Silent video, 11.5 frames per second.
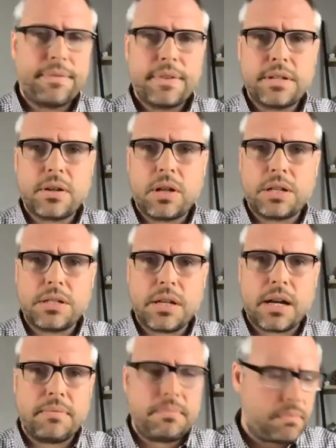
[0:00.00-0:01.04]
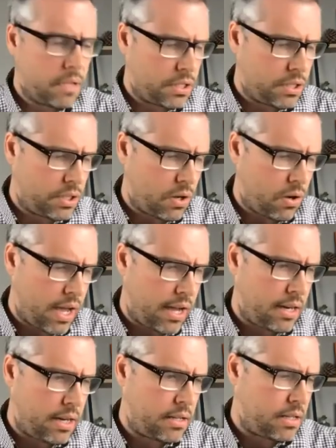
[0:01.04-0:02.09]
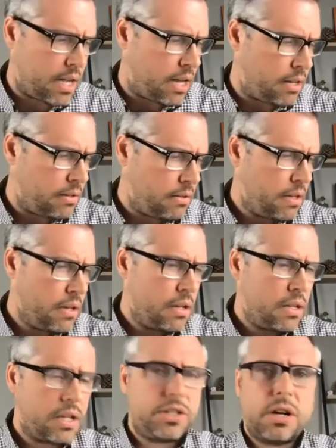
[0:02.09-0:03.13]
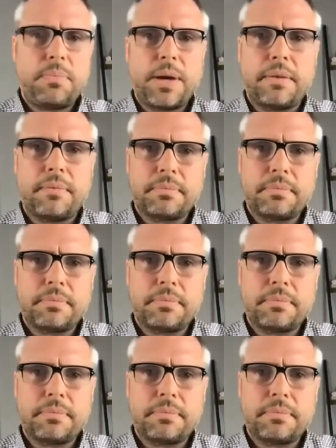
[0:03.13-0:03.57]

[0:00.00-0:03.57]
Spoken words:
So let's go ahead and let's jump in.